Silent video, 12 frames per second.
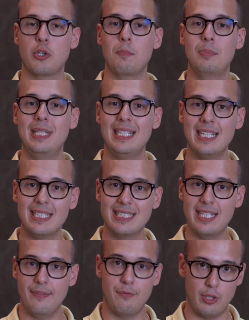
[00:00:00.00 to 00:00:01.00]
completely
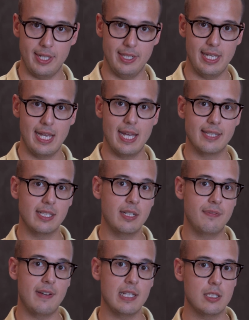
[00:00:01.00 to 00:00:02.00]
different than a
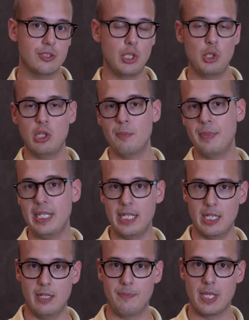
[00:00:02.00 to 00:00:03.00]
funnel on social
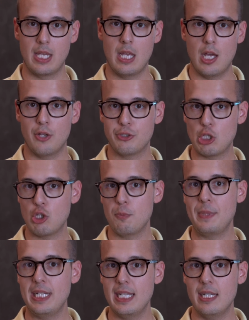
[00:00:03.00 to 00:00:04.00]
media. On social
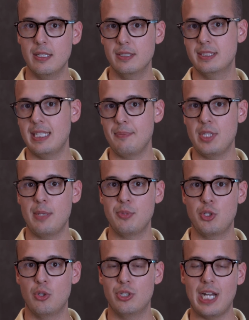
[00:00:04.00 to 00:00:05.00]
media,
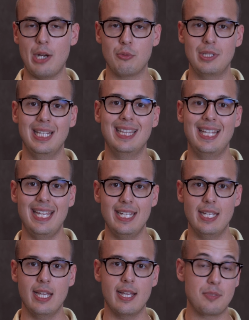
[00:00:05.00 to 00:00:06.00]
sometimes you're directly
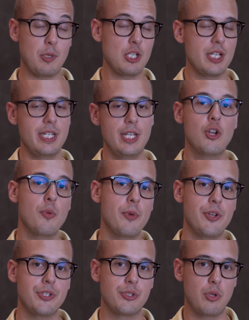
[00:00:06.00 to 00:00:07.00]
linking, especially in
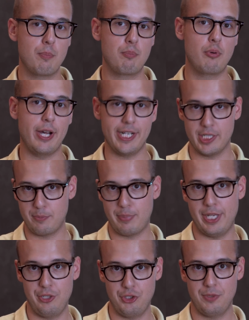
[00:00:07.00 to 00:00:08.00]
e-commerce, to a product
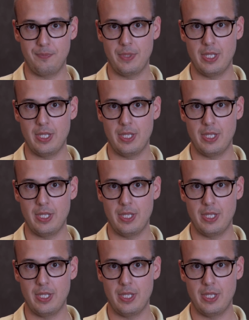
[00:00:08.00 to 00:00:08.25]
page.